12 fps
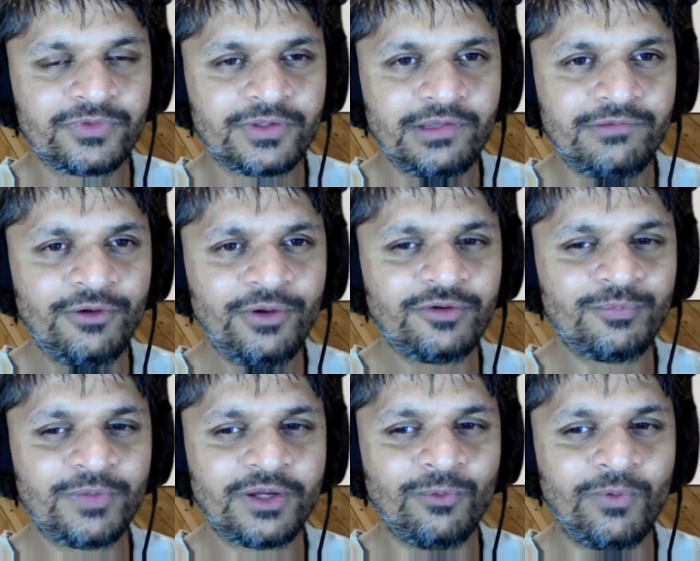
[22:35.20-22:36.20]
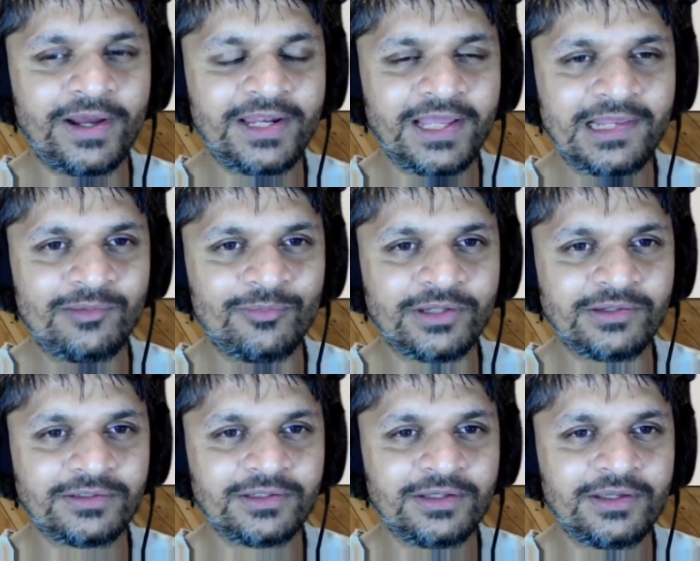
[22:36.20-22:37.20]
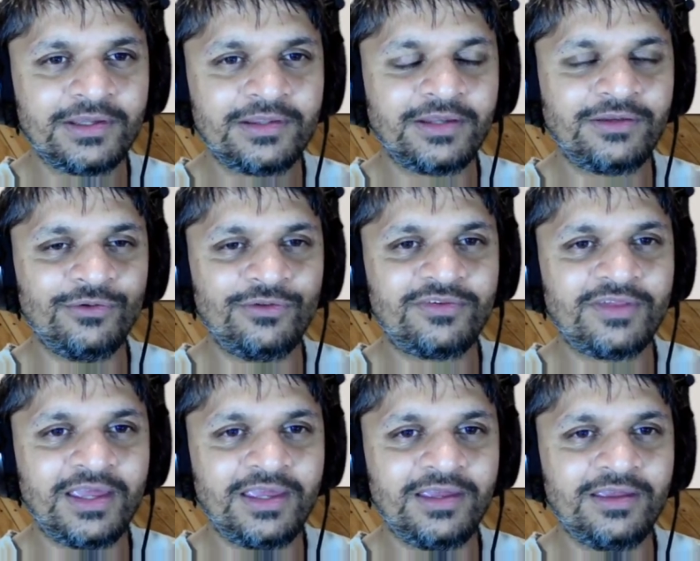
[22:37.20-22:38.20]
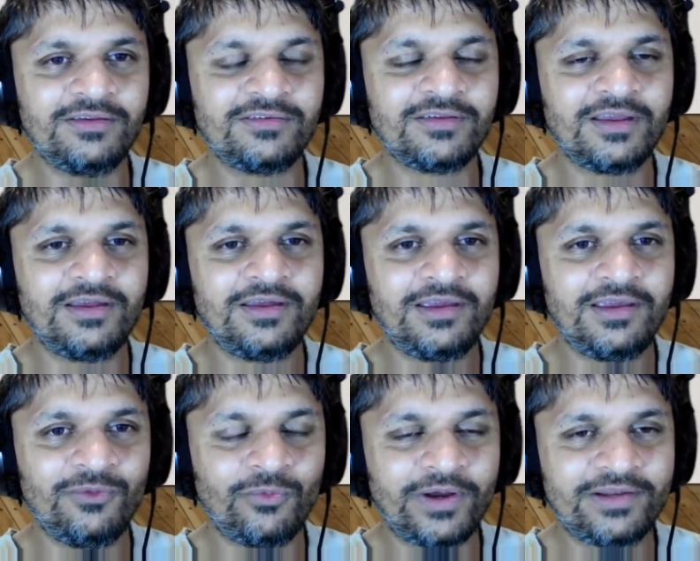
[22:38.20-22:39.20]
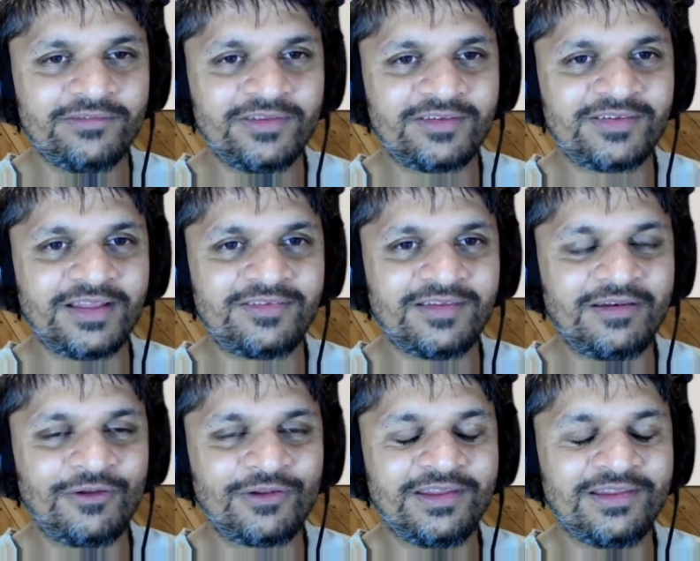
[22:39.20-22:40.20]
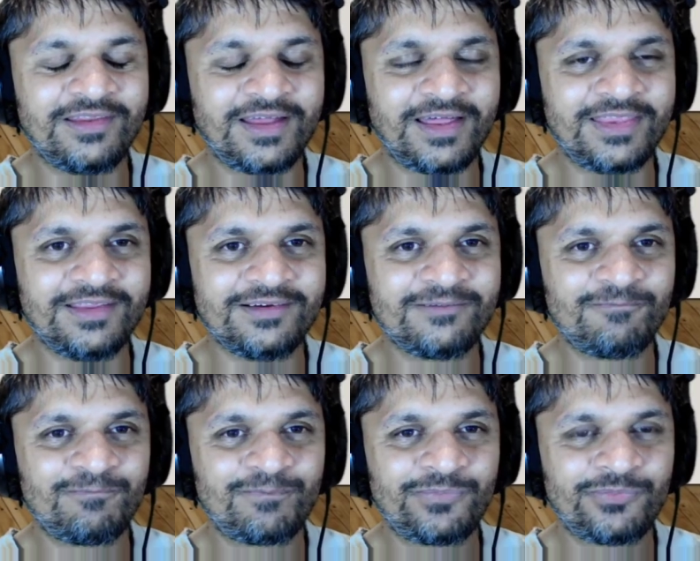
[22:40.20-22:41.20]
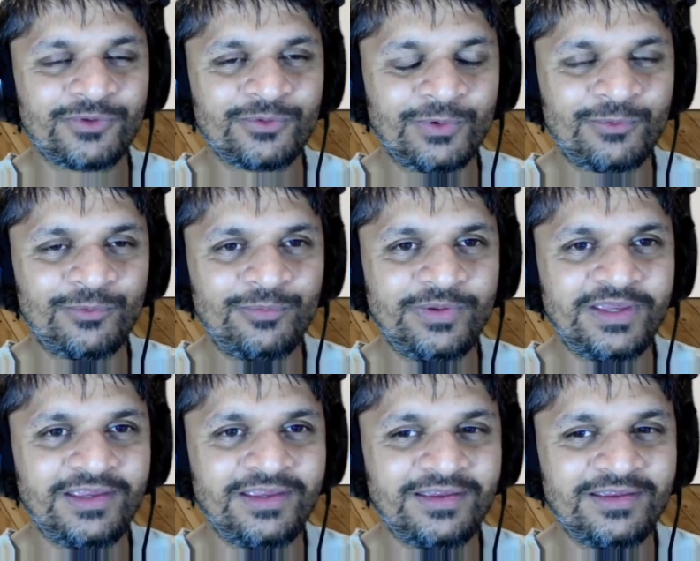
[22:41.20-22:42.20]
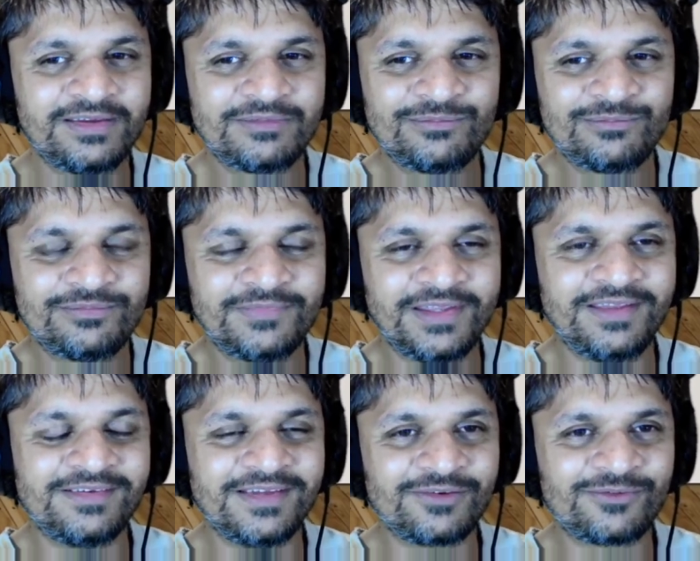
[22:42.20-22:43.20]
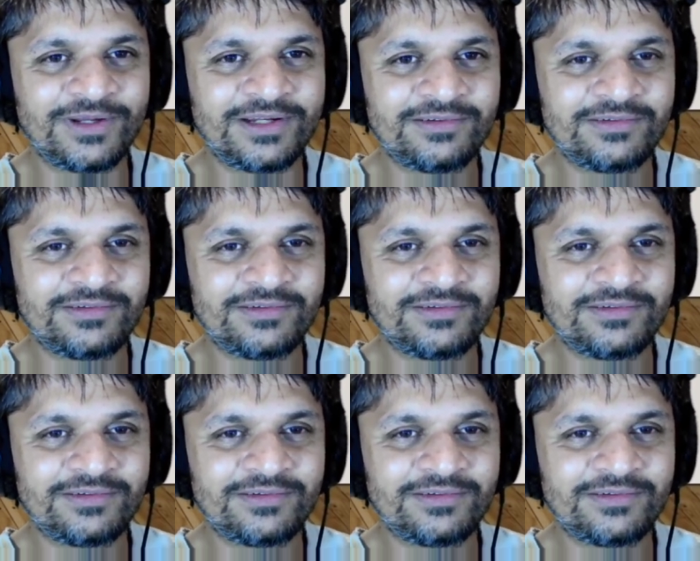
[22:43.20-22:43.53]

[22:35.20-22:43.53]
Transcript: if you had to pick one element that you'd say is in one of the sets and not in the other, what would be the easiest one?